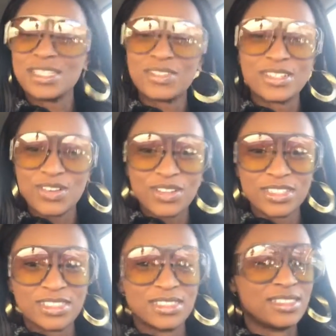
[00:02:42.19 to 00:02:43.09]
start
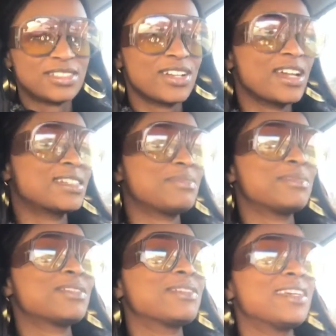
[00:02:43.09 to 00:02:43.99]
talking trash in
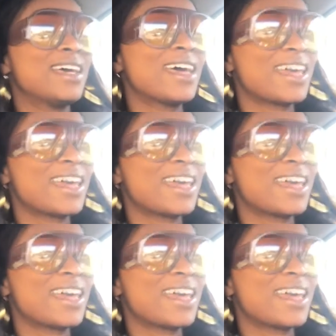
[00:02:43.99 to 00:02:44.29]
between.